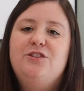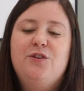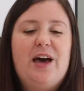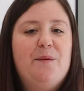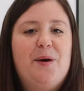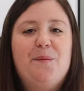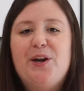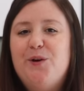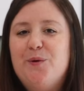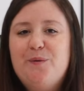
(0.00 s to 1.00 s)
So that way
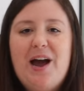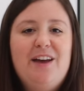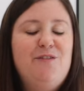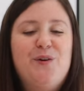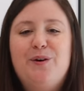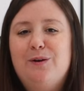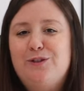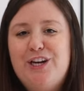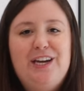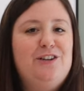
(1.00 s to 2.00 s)
when you arrive, you can go
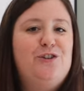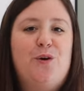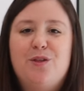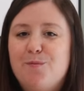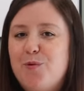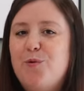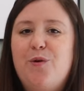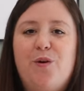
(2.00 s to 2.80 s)
change, go to the pool,